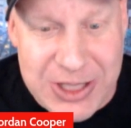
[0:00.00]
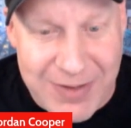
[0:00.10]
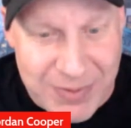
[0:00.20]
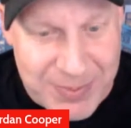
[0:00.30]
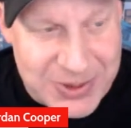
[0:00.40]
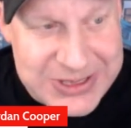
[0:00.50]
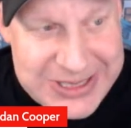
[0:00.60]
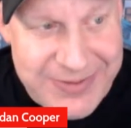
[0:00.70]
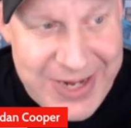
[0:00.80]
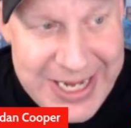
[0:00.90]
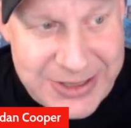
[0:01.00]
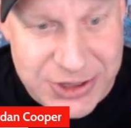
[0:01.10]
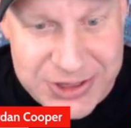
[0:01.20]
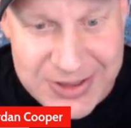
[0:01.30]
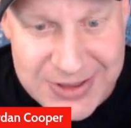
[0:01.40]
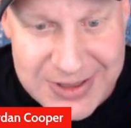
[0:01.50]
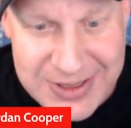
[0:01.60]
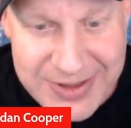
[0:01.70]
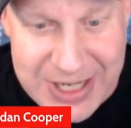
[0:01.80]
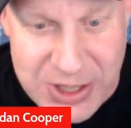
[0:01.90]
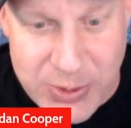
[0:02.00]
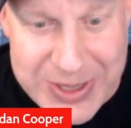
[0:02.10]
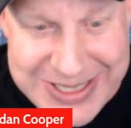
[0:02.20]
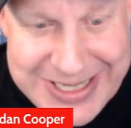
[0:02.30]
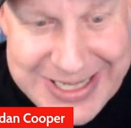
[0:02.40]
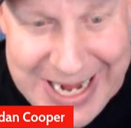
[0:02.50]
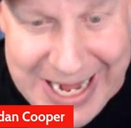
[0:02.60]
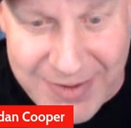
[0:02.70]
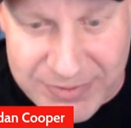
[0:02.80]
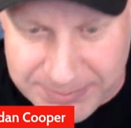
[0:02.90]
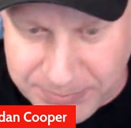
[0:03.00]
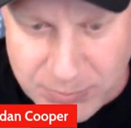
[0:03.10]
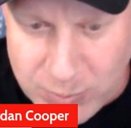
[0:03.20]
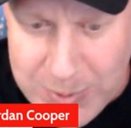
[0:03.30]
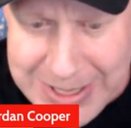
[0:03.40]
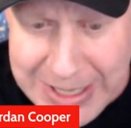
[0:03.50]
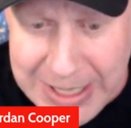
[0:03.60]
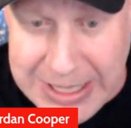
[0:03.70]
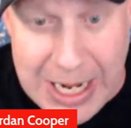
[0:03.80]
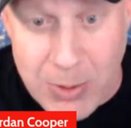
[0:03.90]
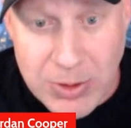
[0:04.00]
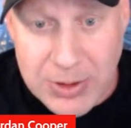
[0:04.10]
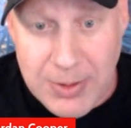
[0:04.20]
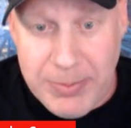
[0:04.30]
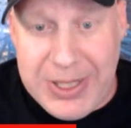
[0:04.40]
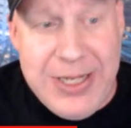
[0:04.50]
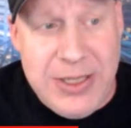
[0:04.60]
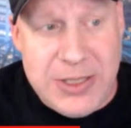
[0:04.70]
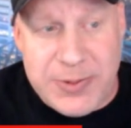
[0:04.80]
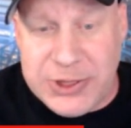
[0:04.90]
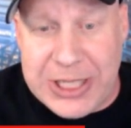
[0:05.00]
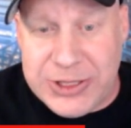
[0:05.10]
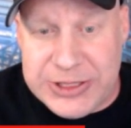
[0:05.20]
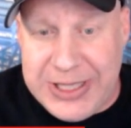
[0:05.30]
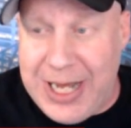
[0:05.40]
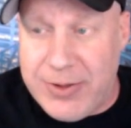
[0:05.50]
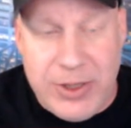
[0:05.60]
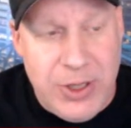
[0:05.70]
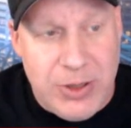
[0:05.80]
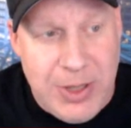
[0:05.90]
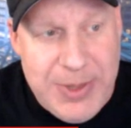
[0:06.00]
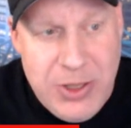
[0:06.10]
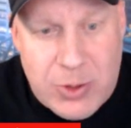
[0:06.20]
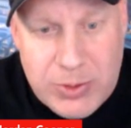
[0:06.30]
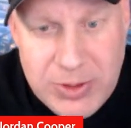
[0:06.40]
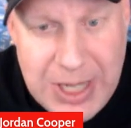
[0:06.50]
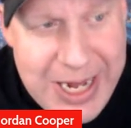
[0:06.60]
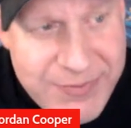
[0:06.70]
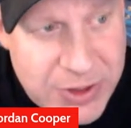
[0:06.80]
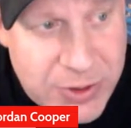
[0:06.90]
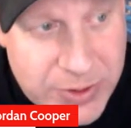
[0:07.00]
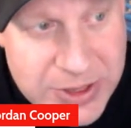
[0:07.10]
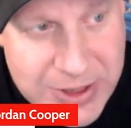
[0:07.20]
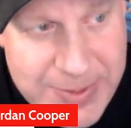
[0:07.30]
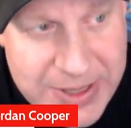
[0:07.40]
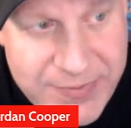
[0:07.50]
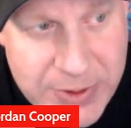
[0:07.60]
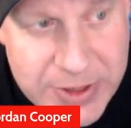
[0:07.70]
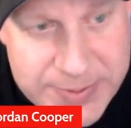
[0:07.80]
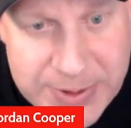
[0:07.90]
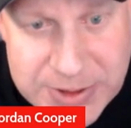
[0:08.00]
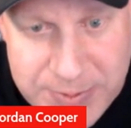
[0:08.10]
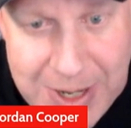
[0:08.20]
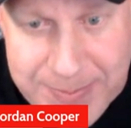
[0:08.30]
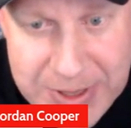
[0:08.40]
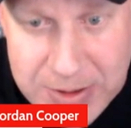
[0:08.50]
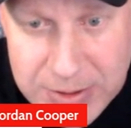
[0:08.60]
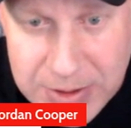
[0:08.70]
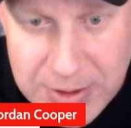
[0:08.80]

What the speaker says: of a perceived edge that you indeed have. Now, blending these projections together, you don't have to do this. I mean, if you're experienced prop better,